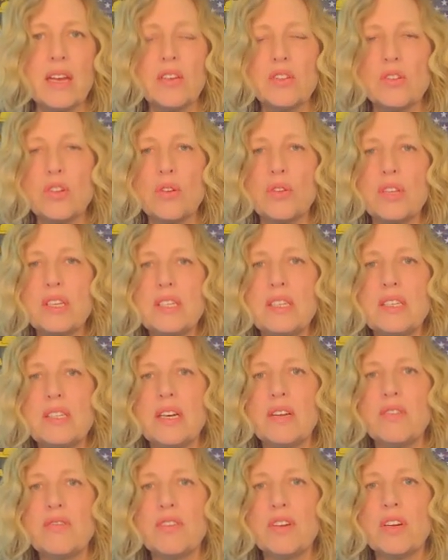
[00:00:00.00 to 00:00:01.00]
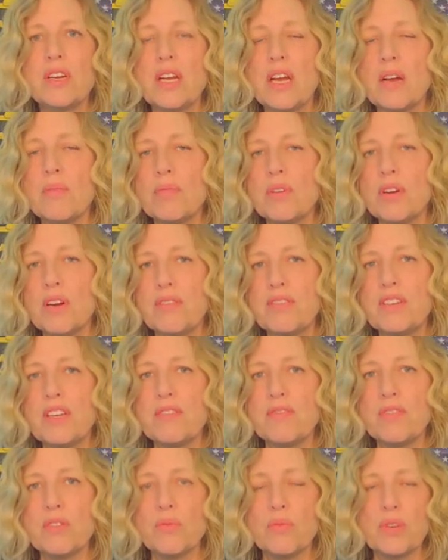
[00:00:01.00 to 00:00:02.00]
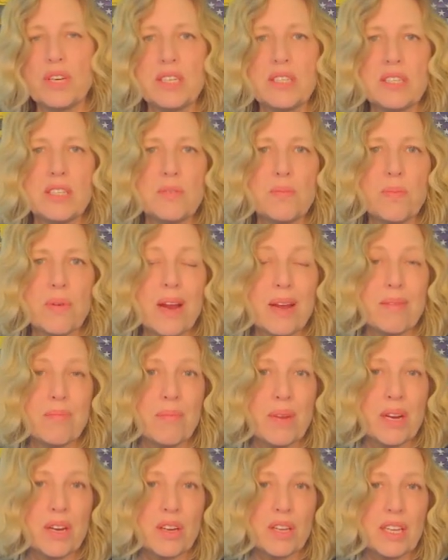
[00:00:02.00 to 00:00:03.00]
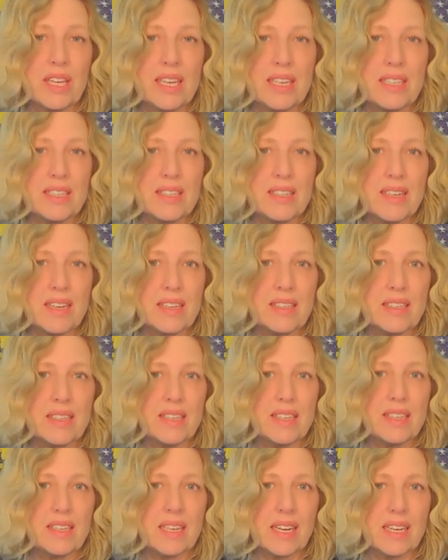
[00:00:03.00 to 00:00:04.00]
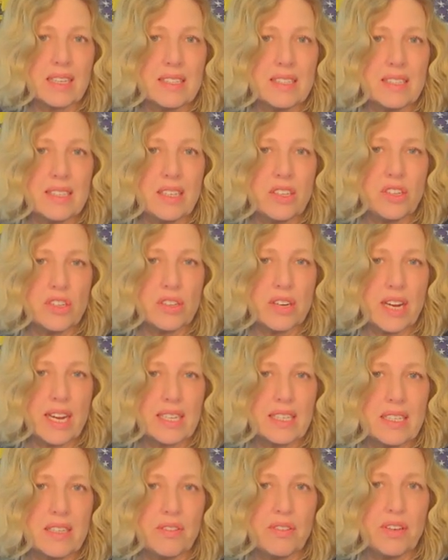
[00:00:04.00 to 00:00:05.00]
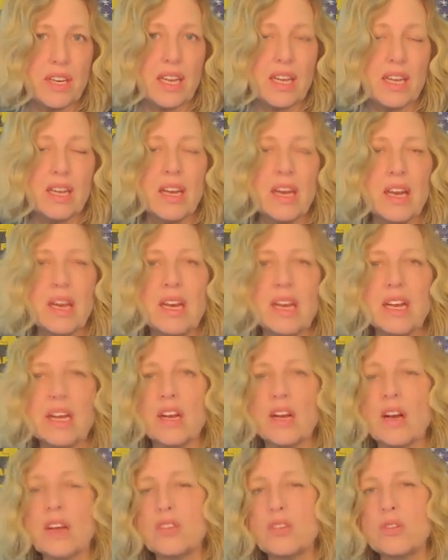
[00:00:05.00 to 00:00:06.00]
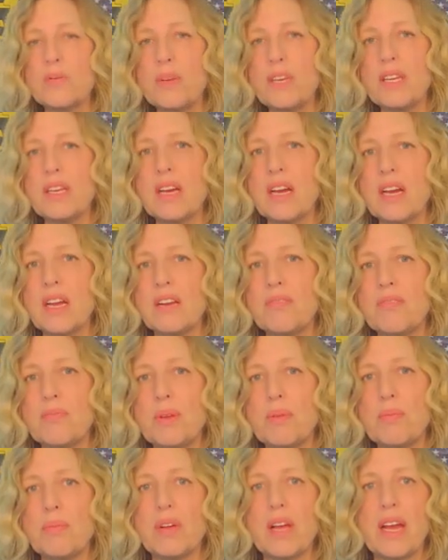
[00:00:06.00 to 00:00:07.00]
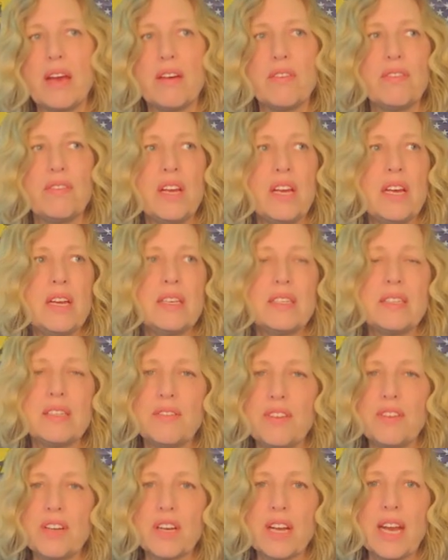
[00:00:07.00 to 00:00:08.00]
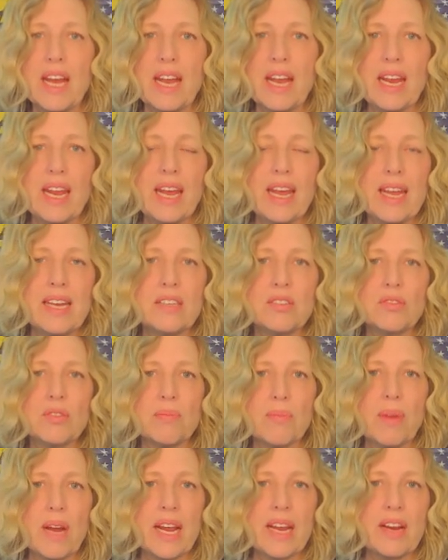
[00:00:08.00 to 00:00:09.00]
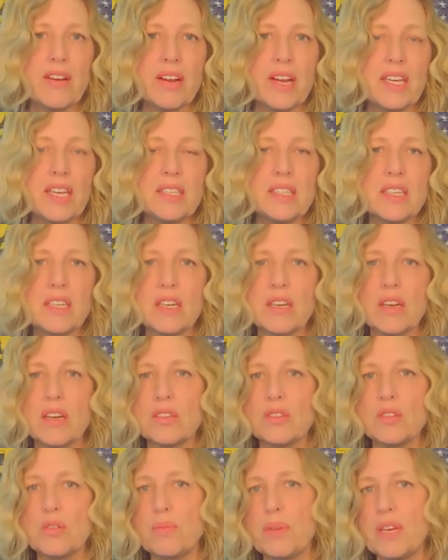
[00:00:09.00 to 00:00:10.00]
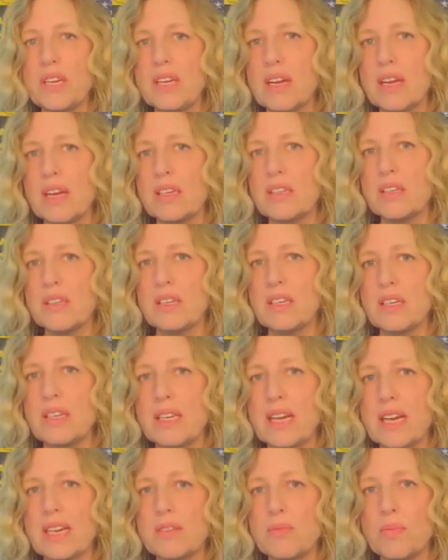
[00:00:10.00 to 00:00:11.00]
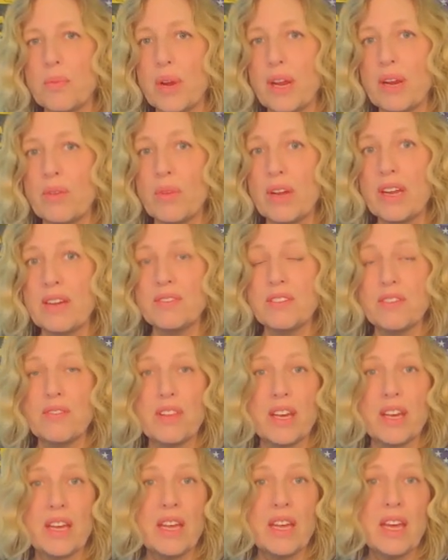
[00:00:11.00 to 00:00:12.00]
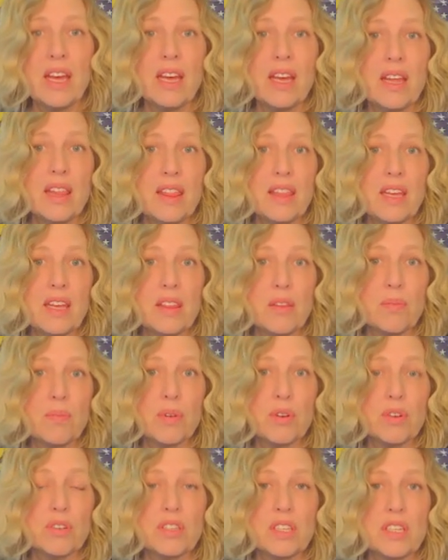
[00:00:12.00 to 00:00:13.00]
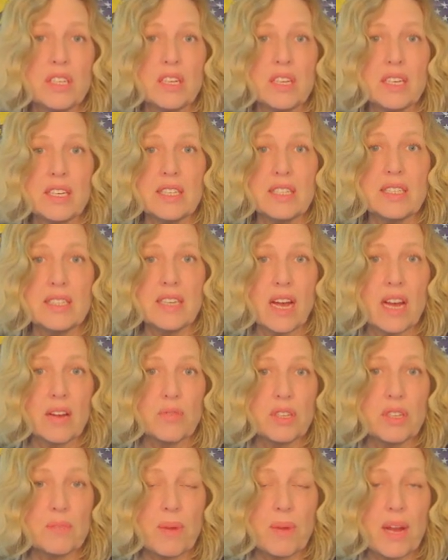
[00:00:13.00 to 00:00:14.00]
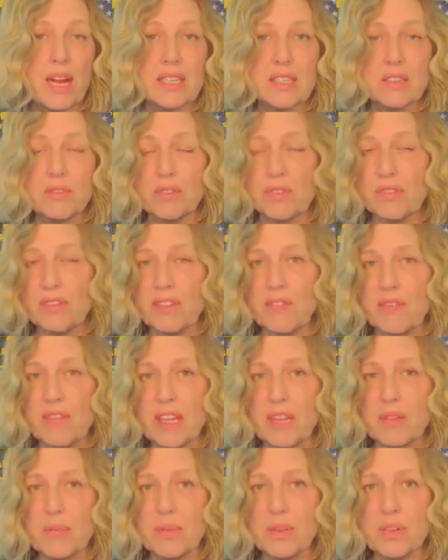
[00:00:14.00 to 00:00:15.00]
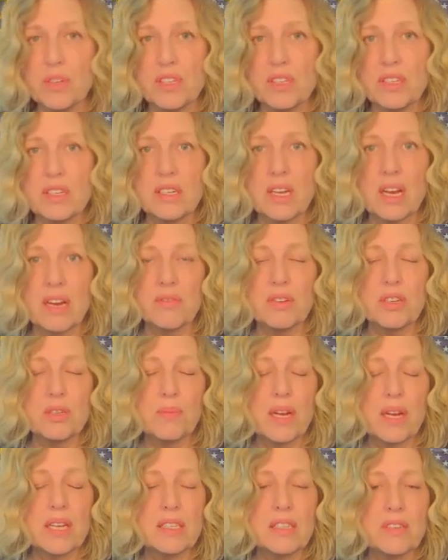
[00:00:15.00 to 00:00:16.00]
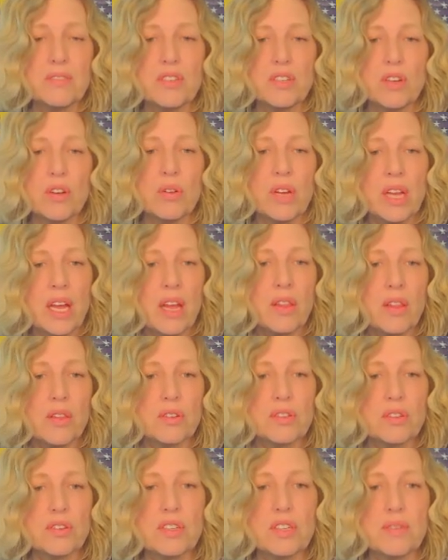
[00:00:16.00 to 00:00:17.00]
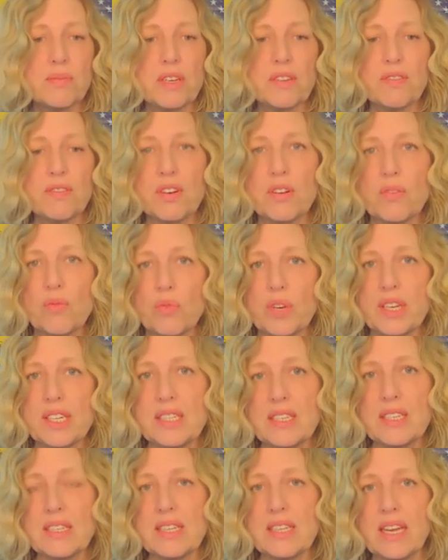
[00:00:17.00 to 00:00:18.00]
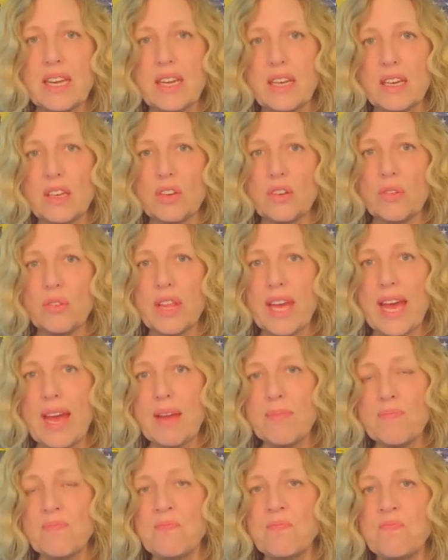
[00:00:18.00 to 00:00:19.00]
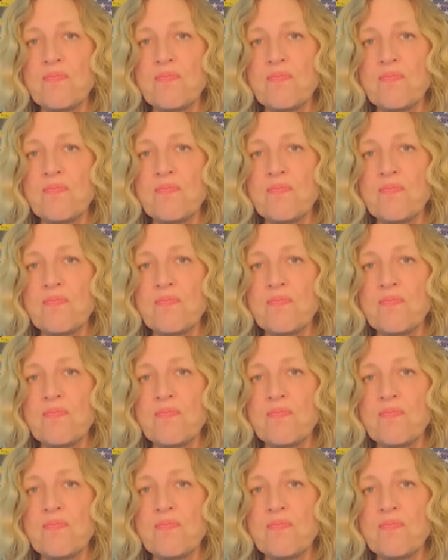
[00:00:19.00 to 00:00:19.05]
So, this is done for a number of different reasons. Primarily, it's done to detect seizure activity, can also be done if people have severe headaches or migraines. It can also be done to detect brain waves if they think the person is non responsive or if they find the person is non responsive. So, those are some different reasons they can do that.